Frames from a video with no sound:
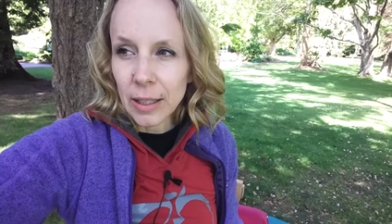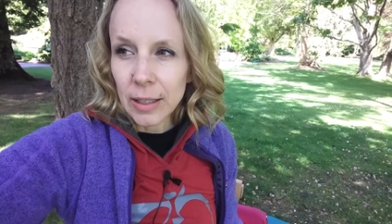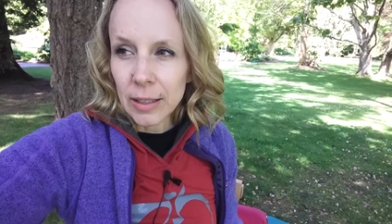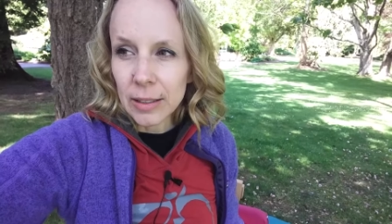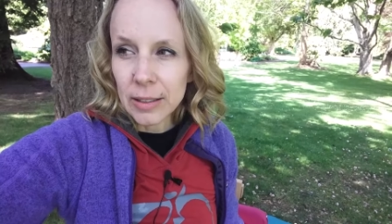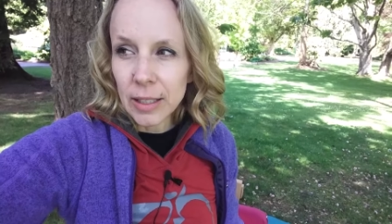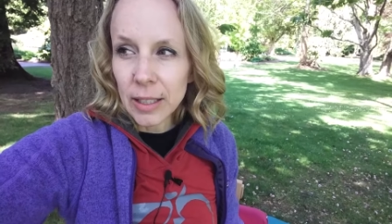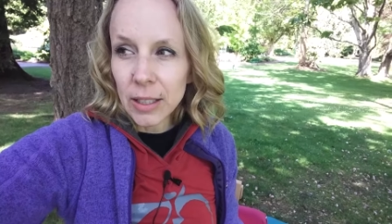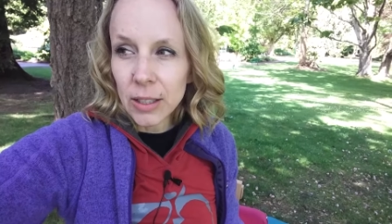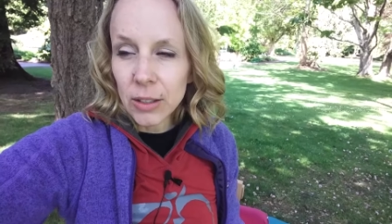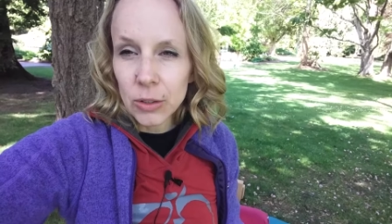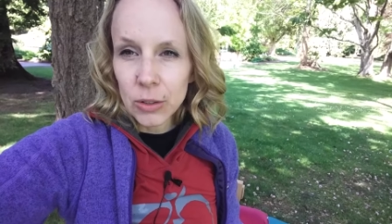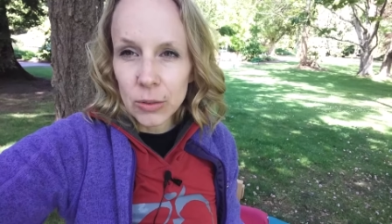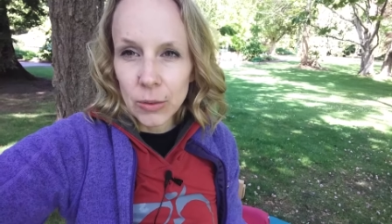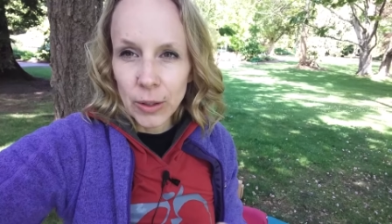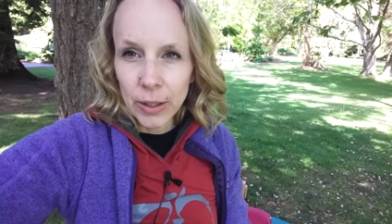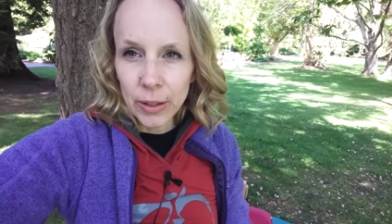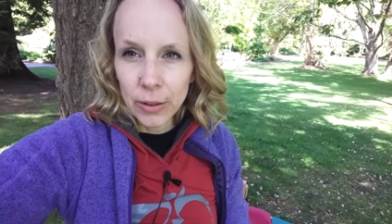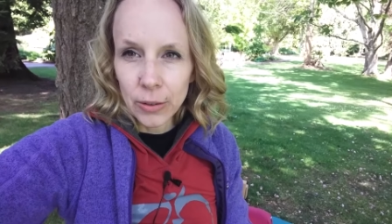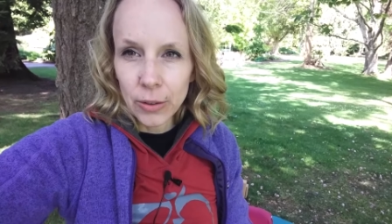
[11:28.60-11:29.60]
uh, Dale is
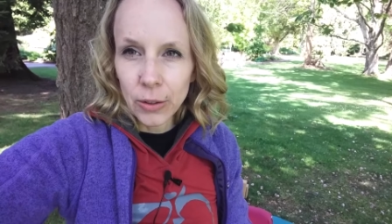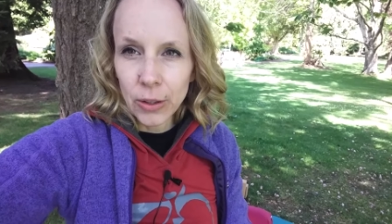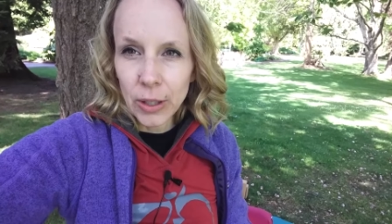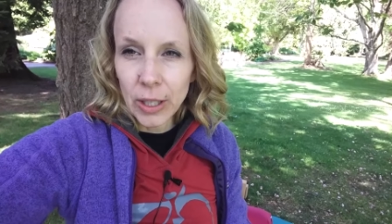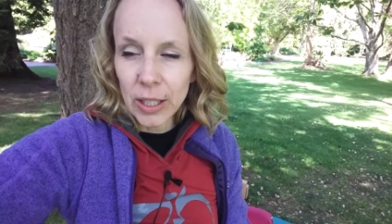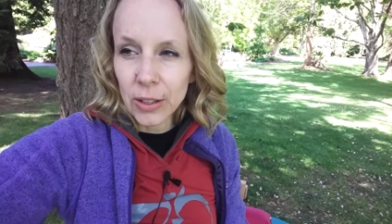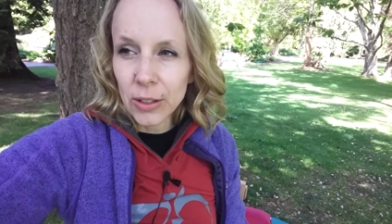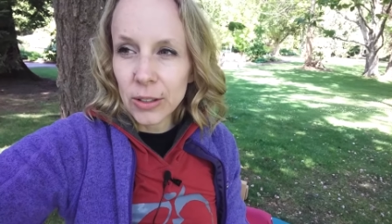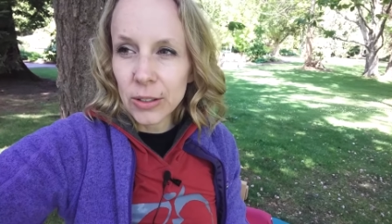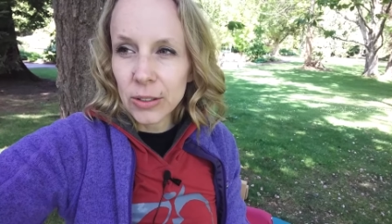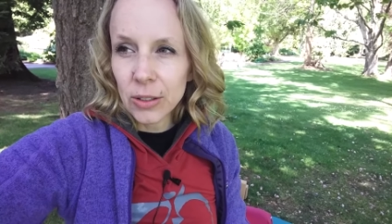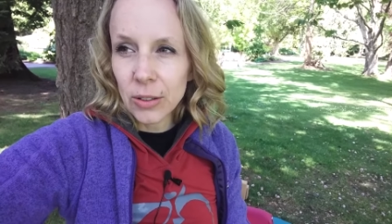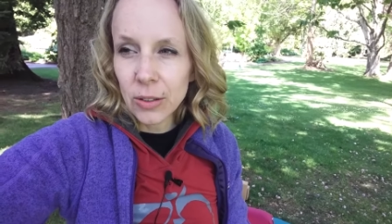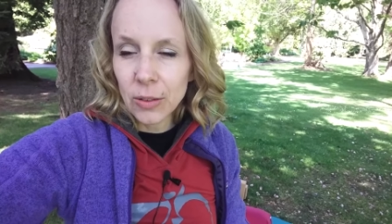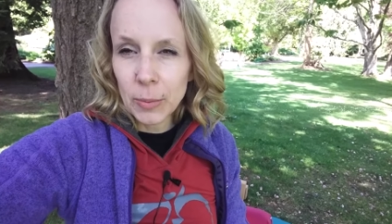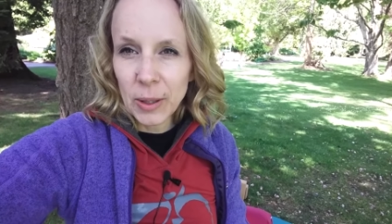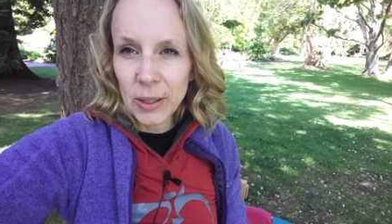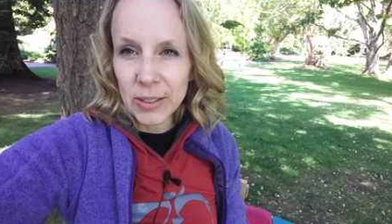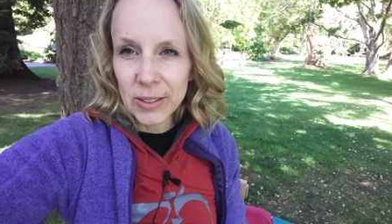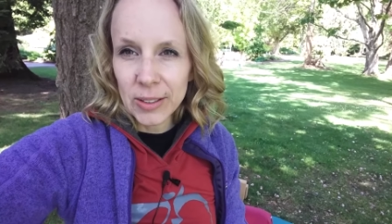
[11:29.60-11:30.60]
one of the creators of
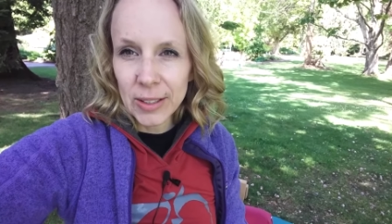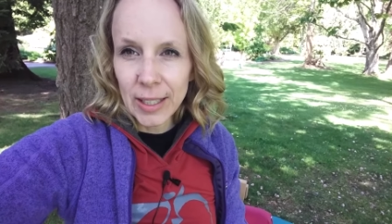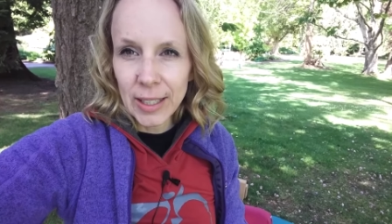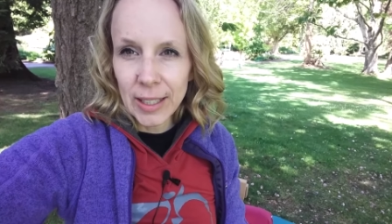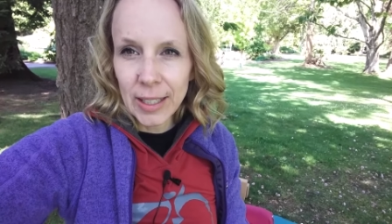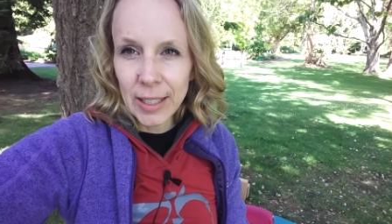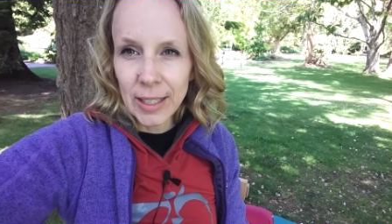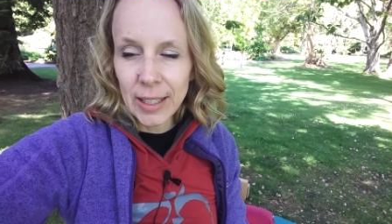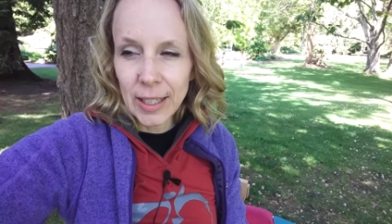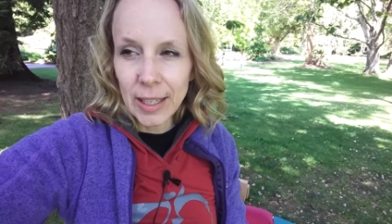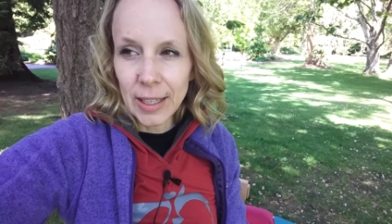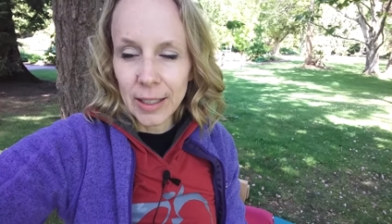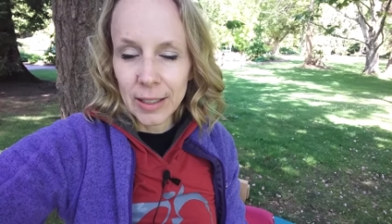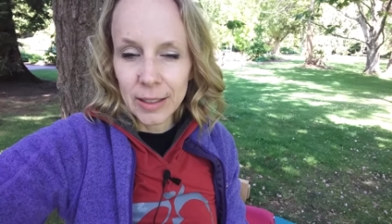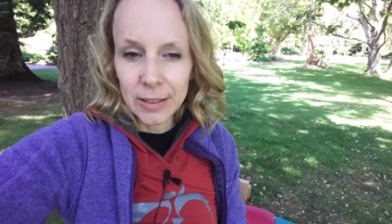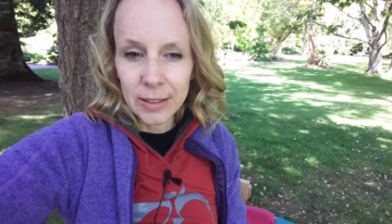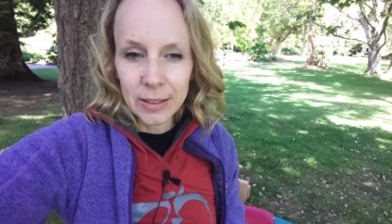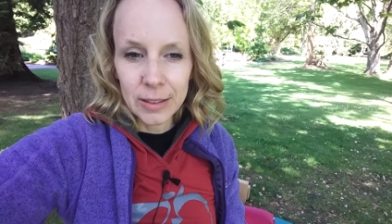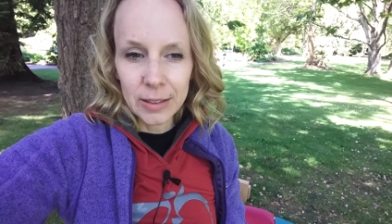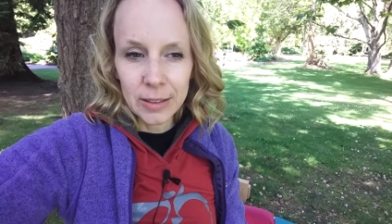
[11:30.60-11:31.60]
the Moss Lady,
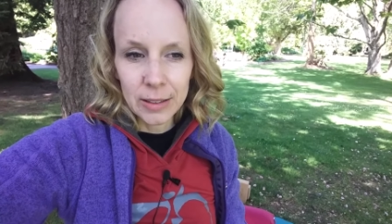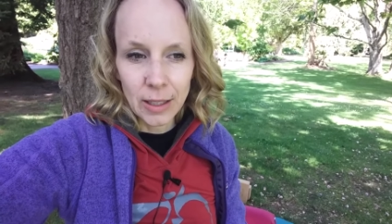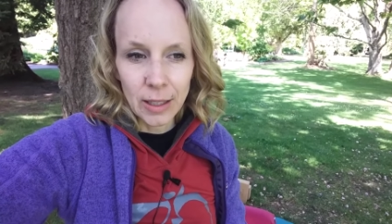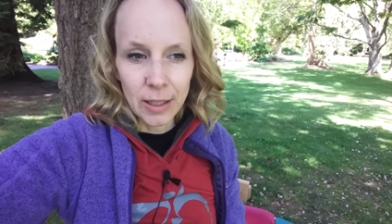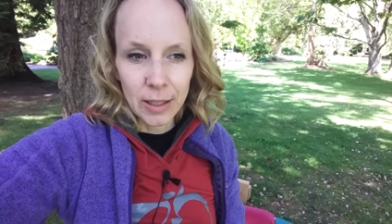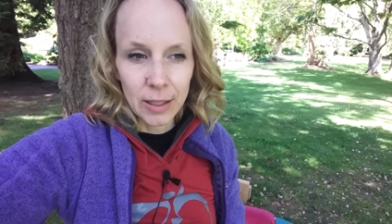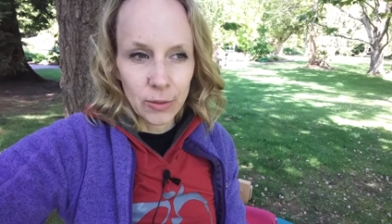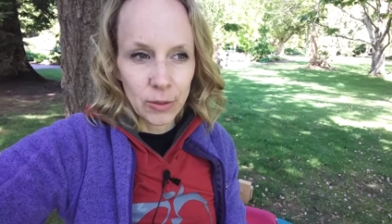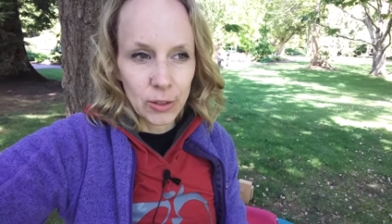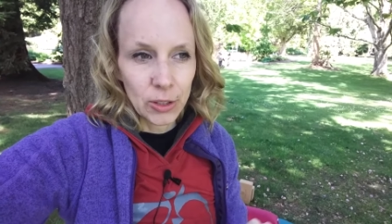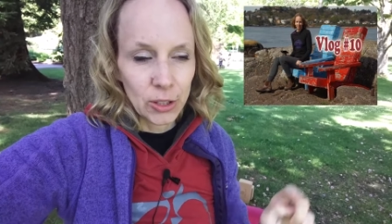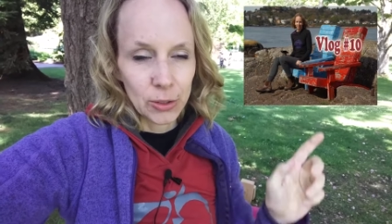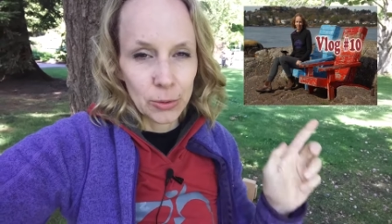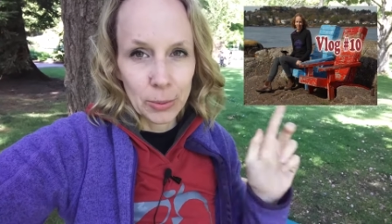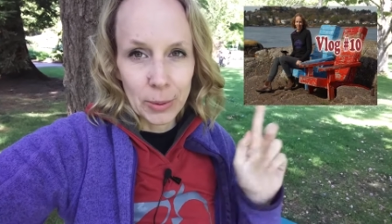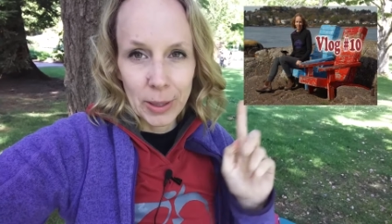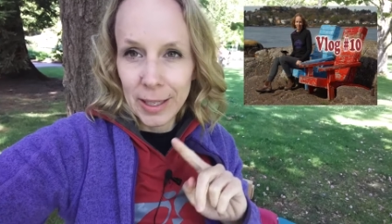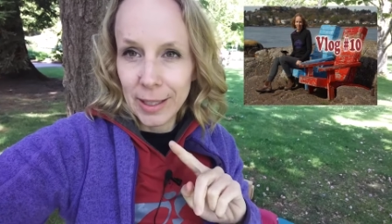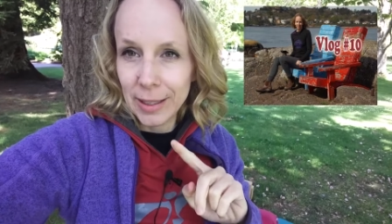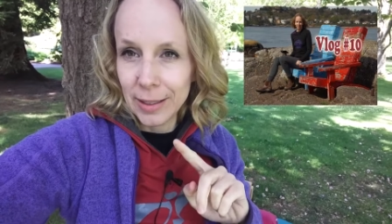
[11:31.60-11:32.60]
and uh, we just
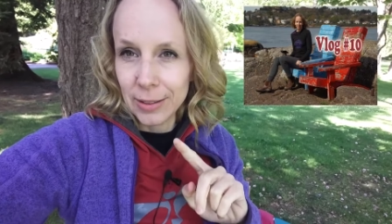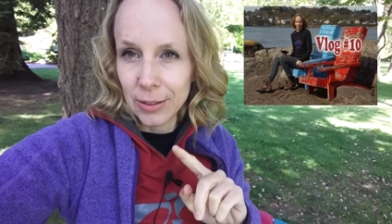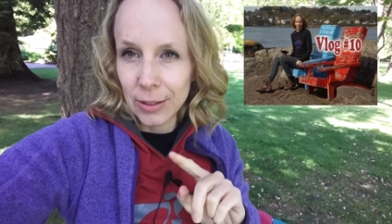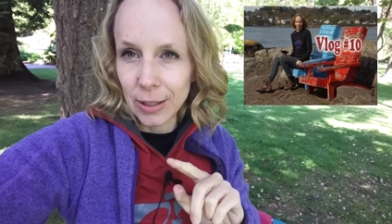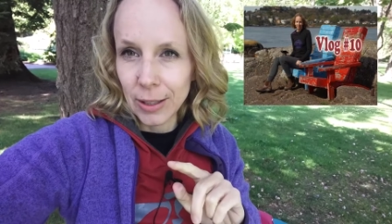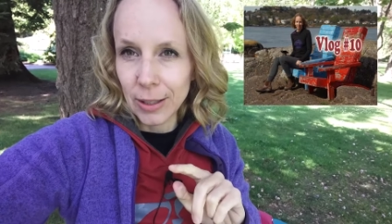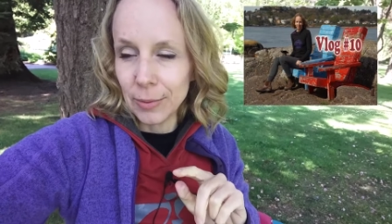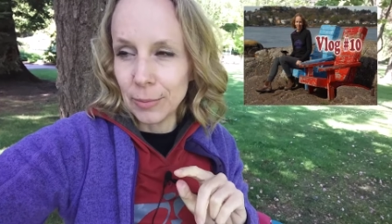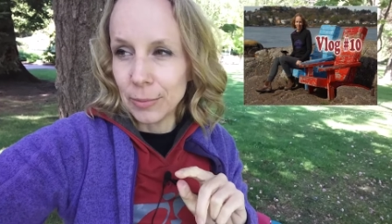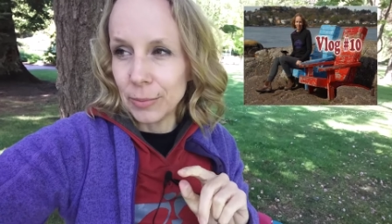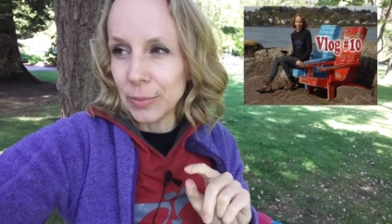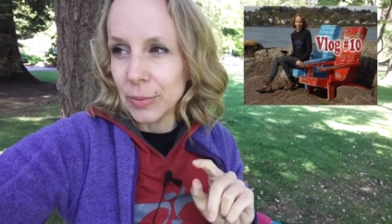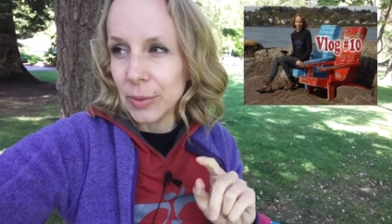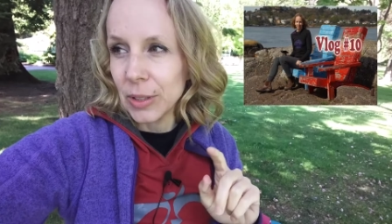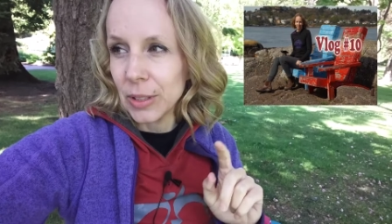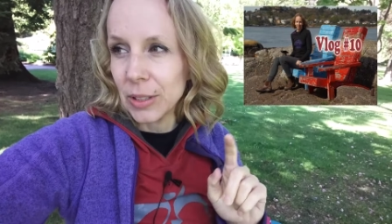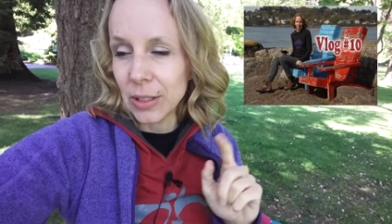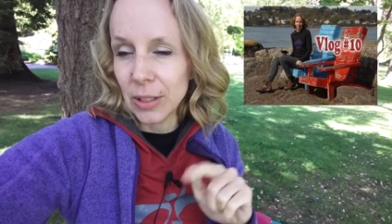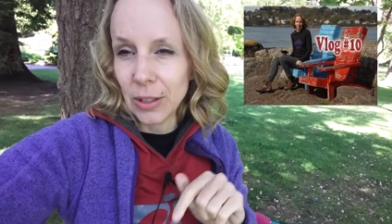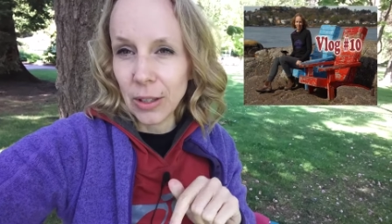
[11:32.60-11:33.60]
ran into him.
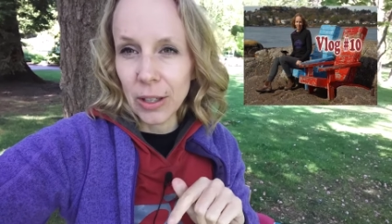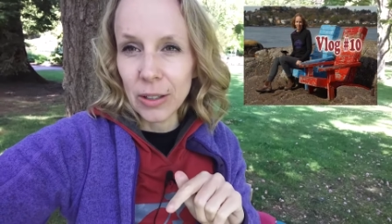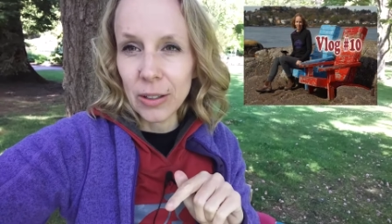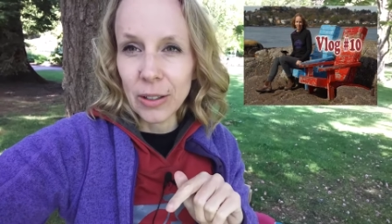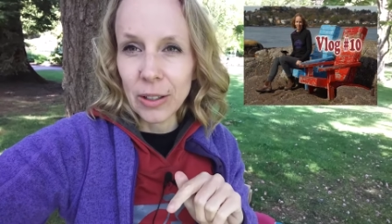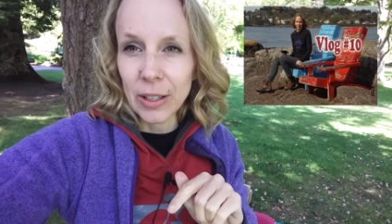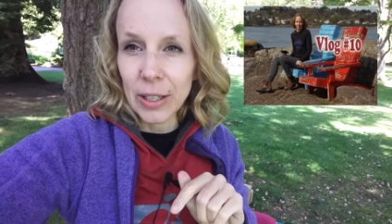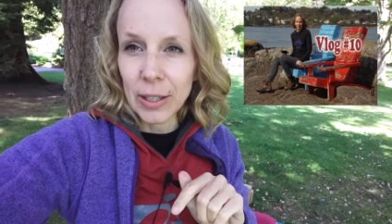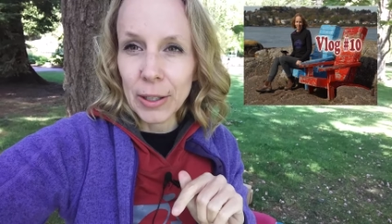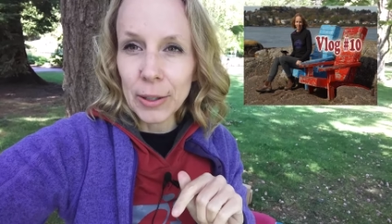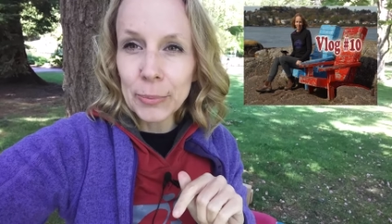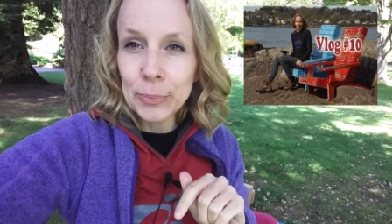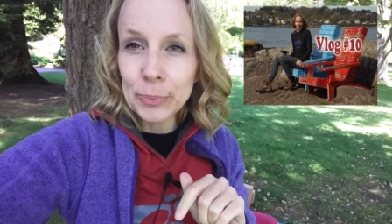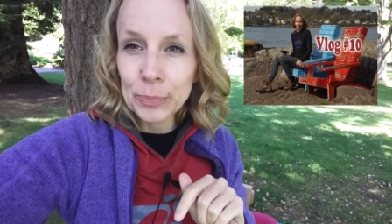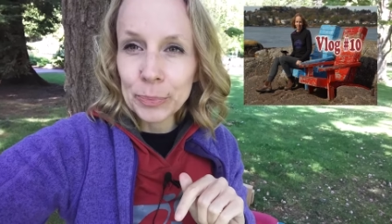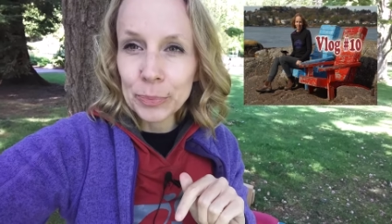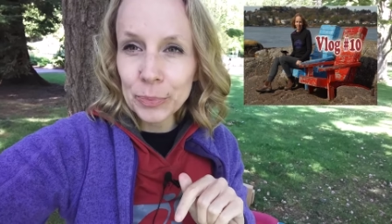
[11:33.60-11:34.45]
He's a gardener here.